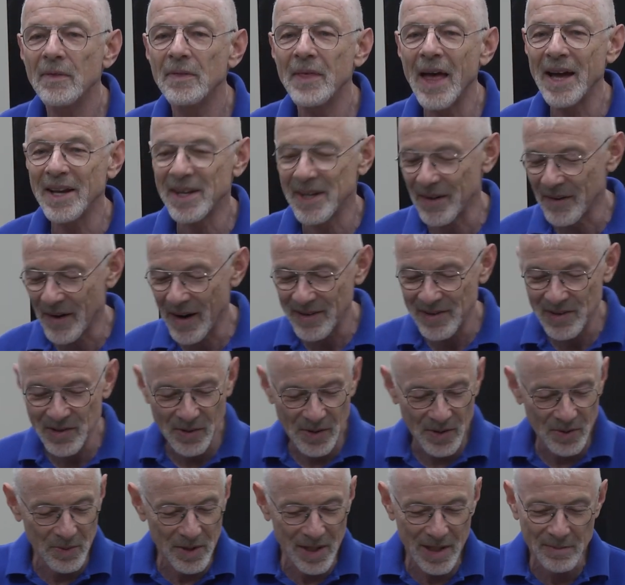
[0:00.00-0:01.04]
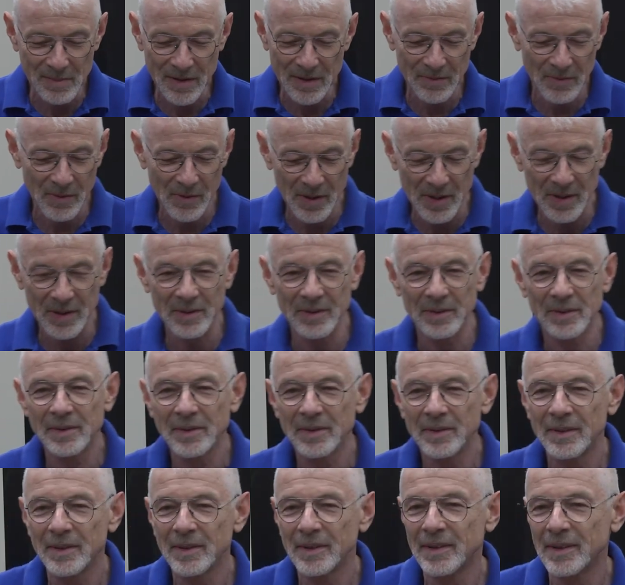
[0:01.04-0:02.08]
Thank you. I enjoyed reading before
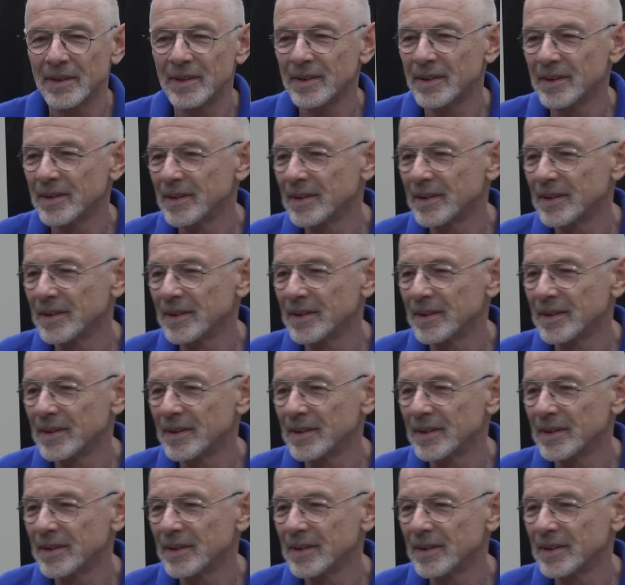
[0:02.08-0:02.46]
you.